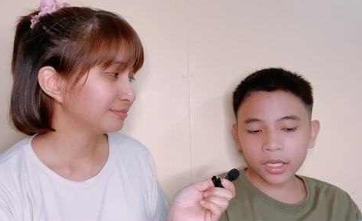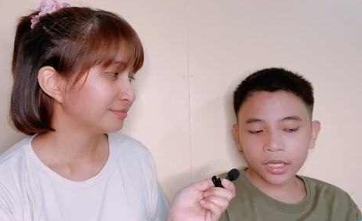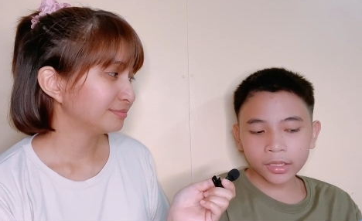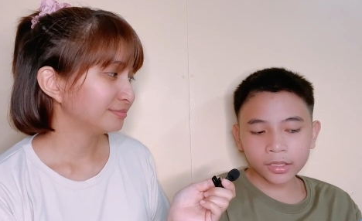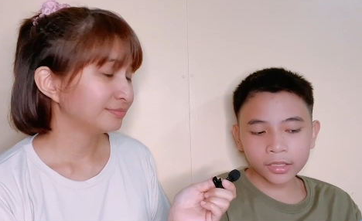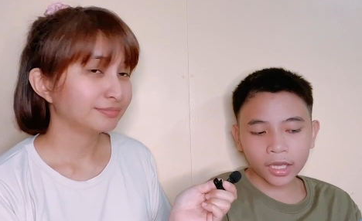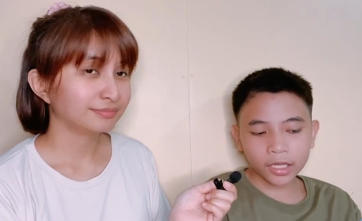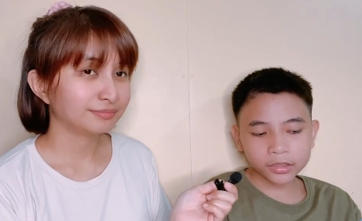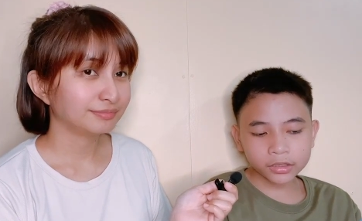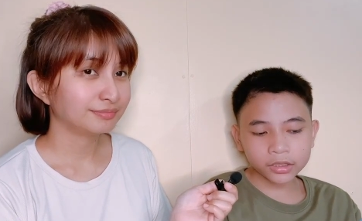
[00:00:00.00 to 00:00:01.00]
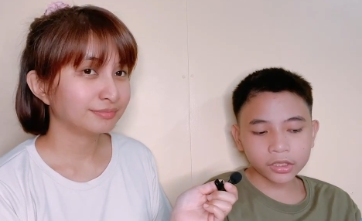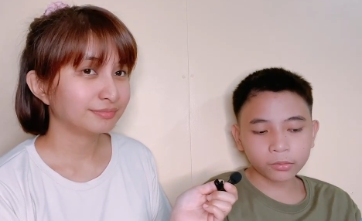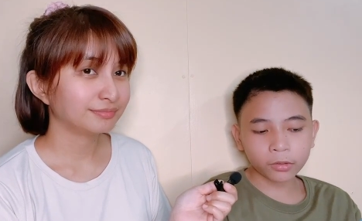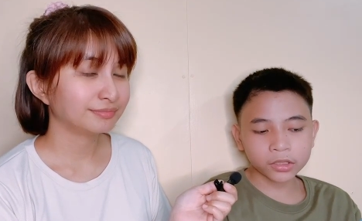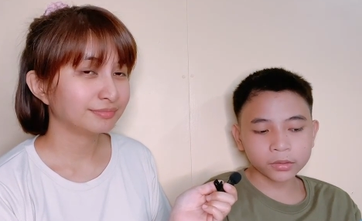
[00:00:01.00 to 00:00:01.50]
Speaker 1: I actually
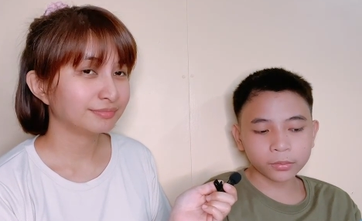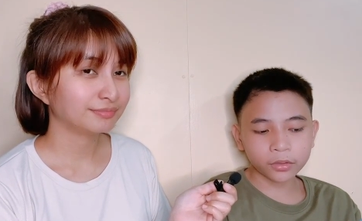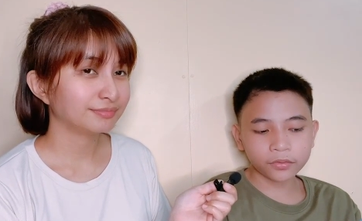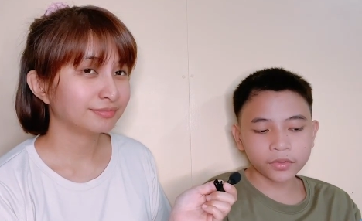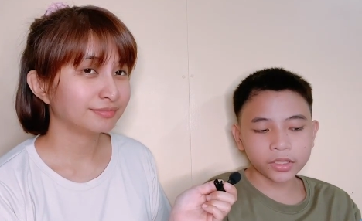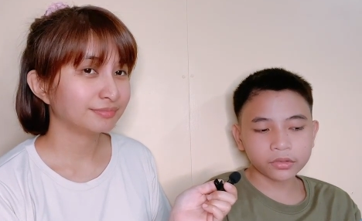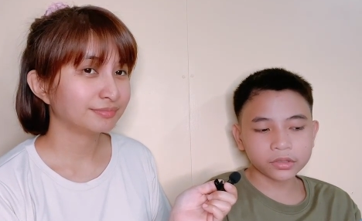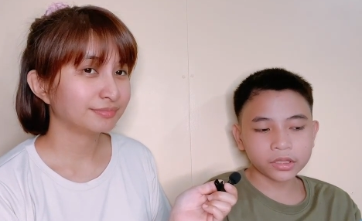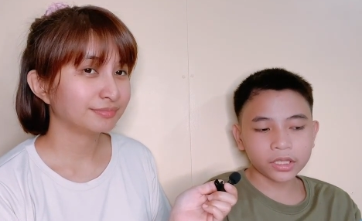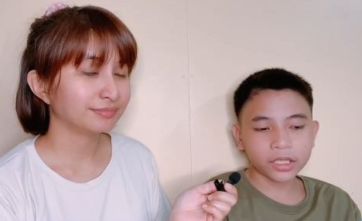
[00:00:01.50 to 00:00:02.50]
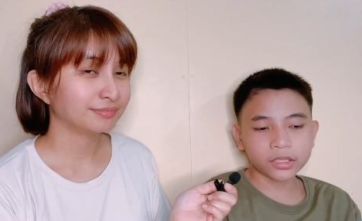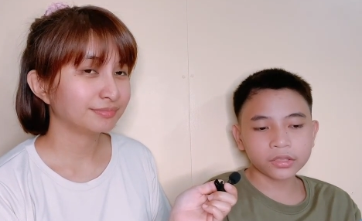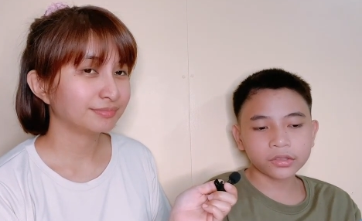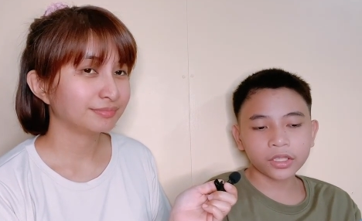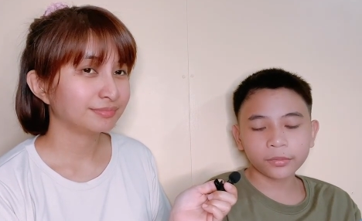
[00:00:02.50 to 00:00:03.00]
watch more videos than
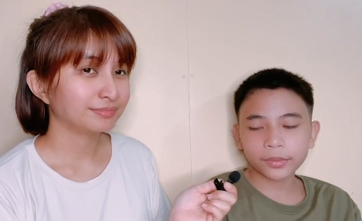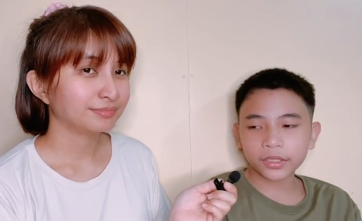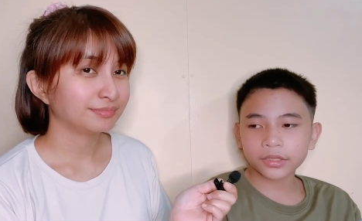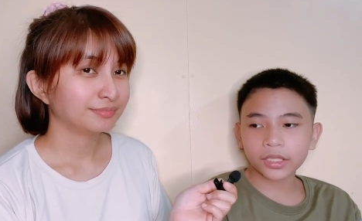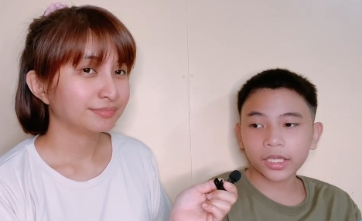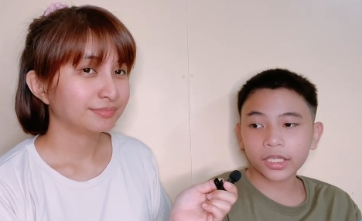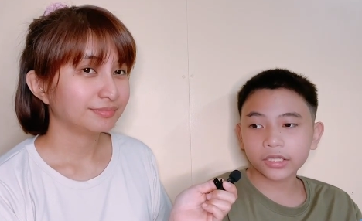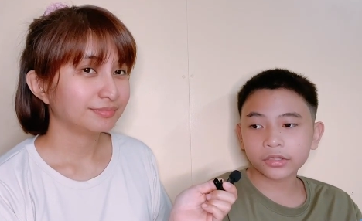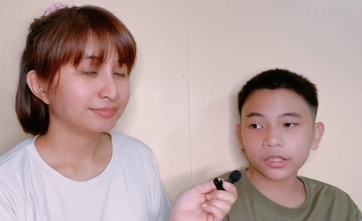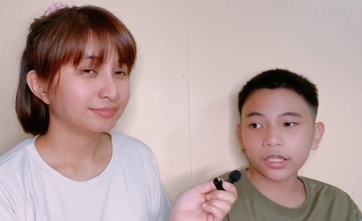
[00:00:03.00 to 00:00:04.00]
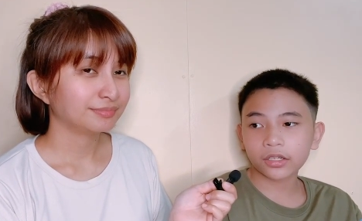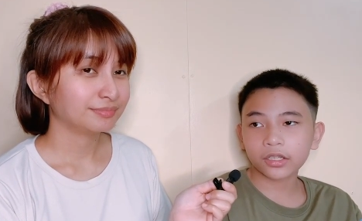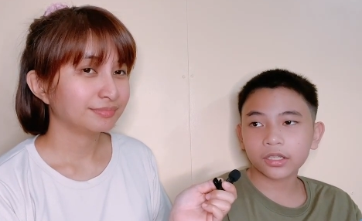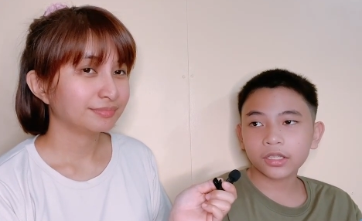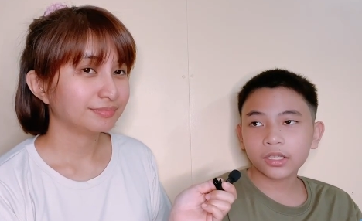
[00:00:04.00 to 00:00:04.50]
Adriel because
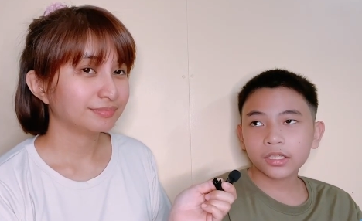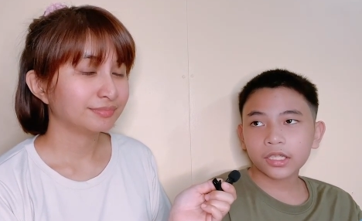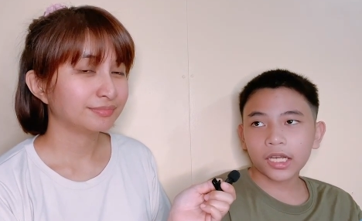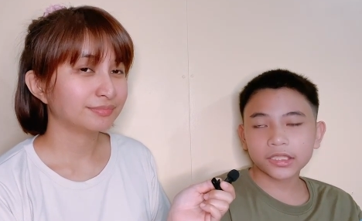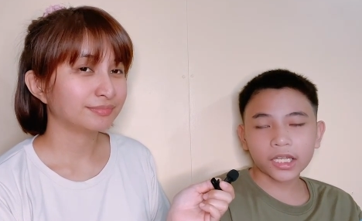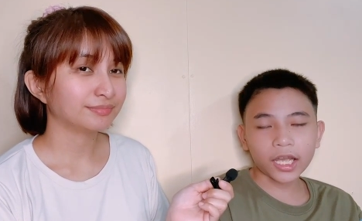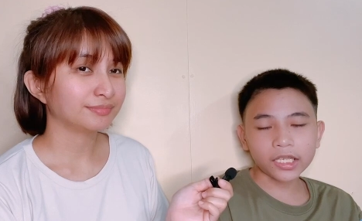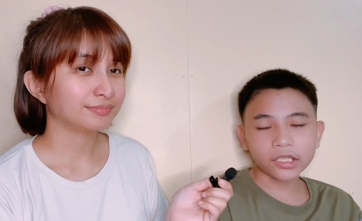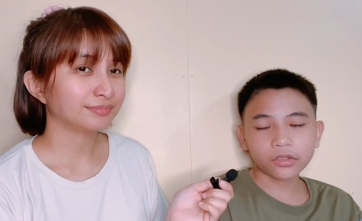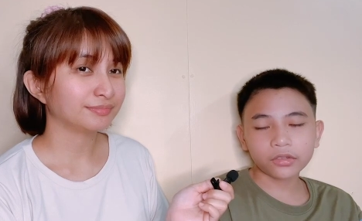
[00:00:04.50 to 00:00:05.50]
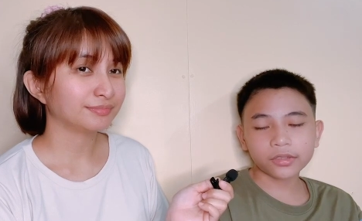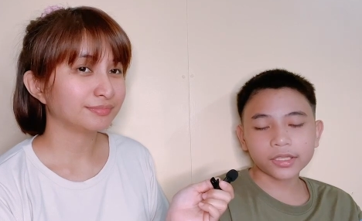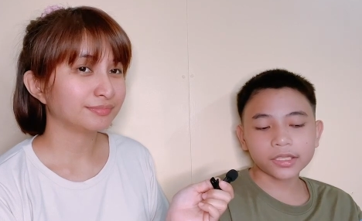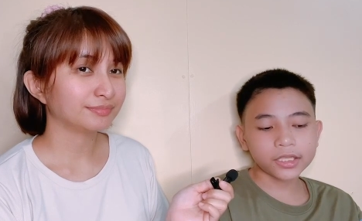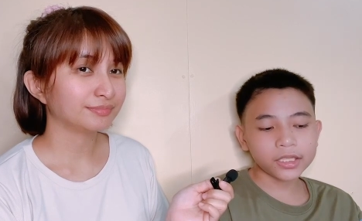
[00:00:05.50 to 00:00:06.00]
Adriel, as I know
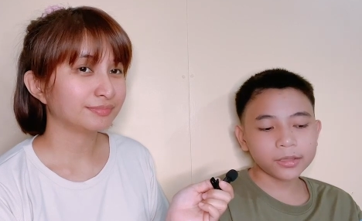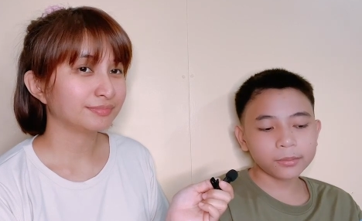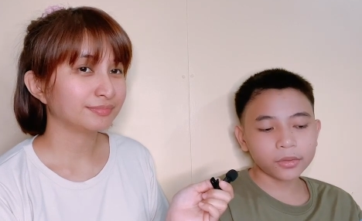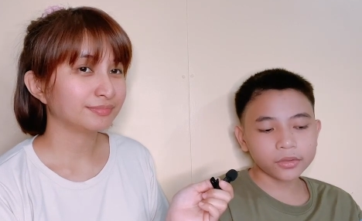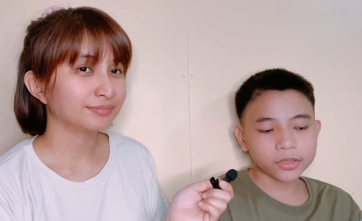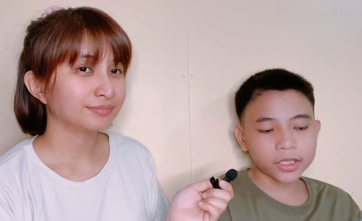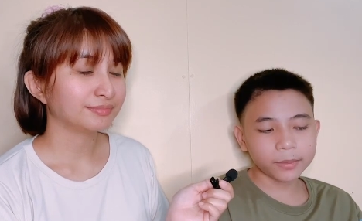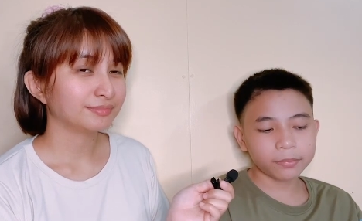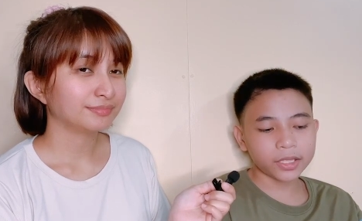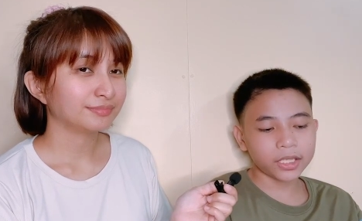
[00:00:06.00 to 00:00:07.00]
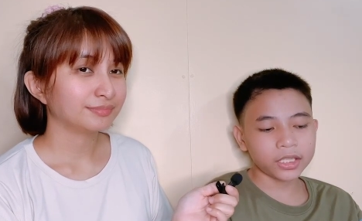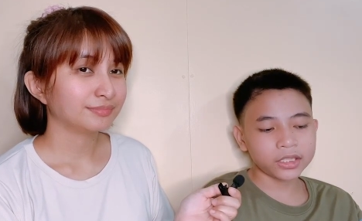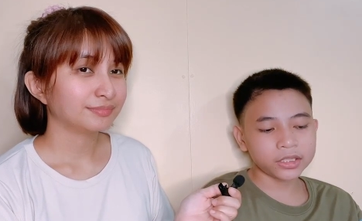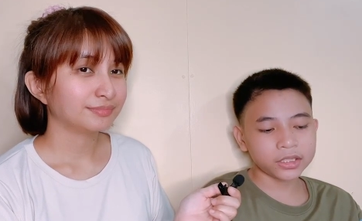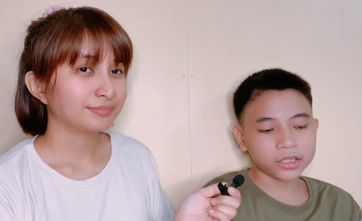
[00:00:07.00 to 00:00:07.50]
it, he mostly
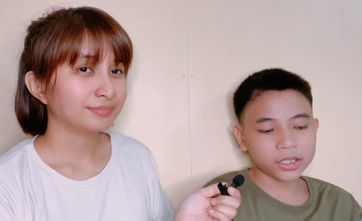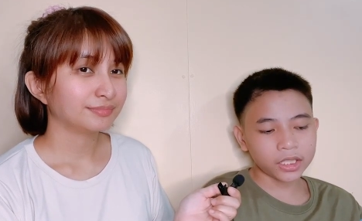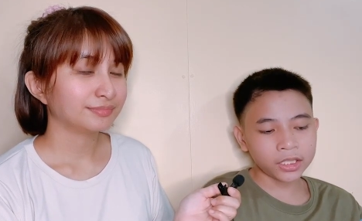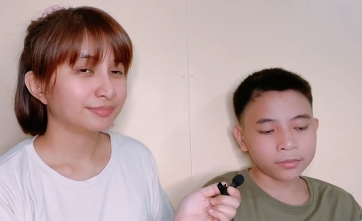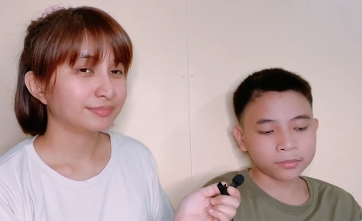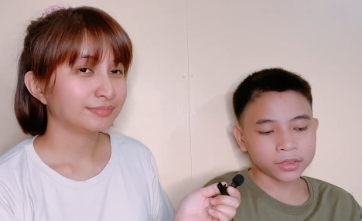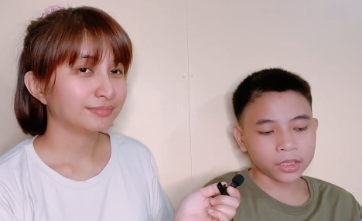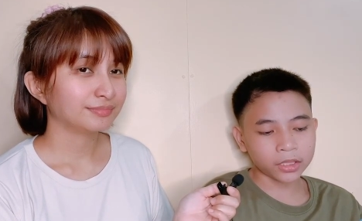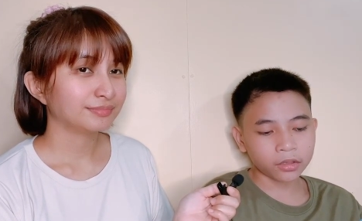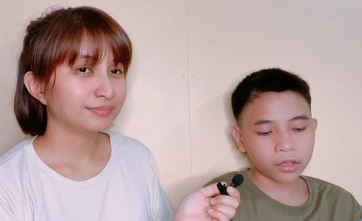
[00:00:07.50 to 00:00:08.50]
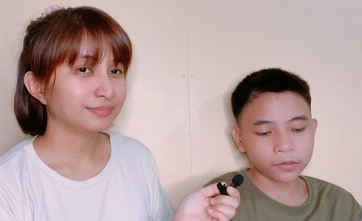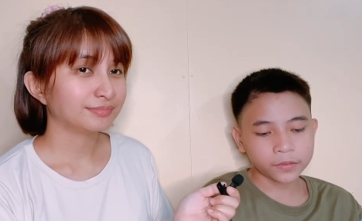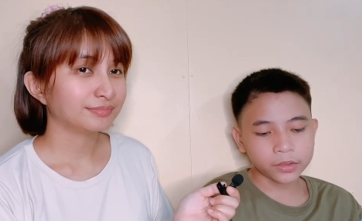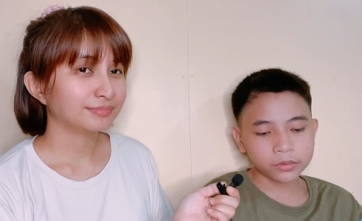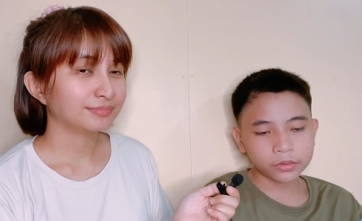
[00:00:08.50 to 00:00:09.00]
plays games like Call
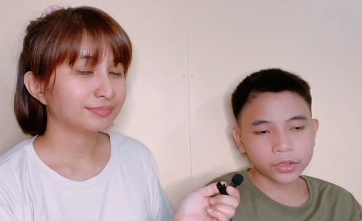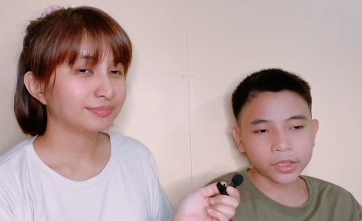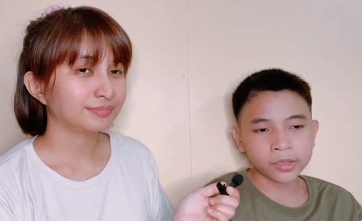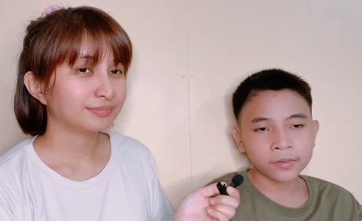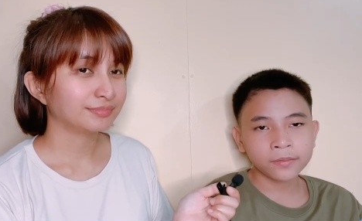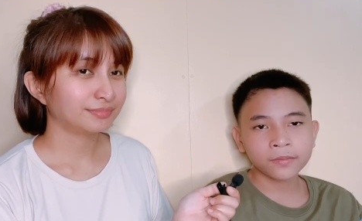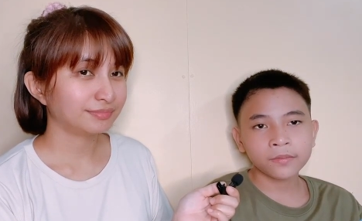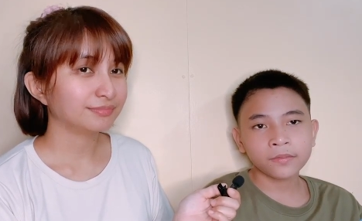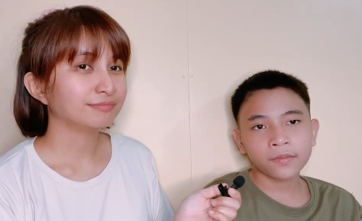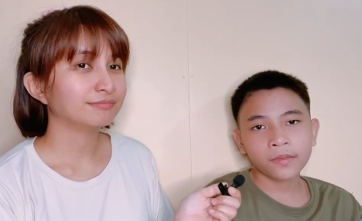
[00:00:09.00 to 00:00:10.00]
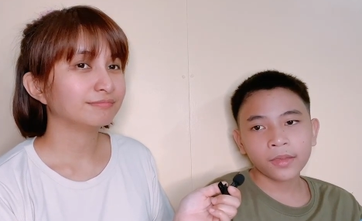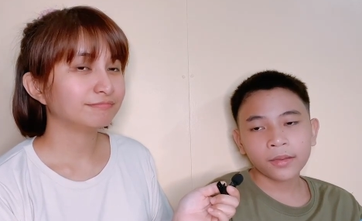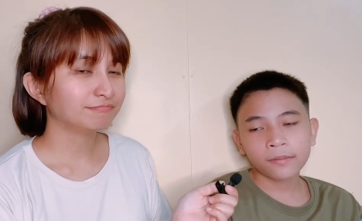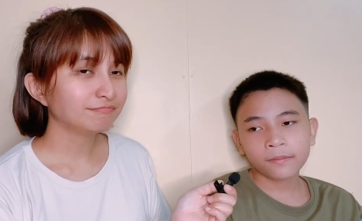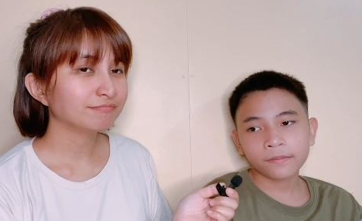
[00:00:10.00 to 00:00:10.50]
of Duty.
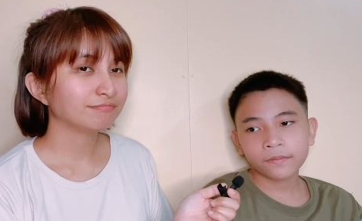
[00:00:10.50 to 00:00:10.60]
Mm-hmm.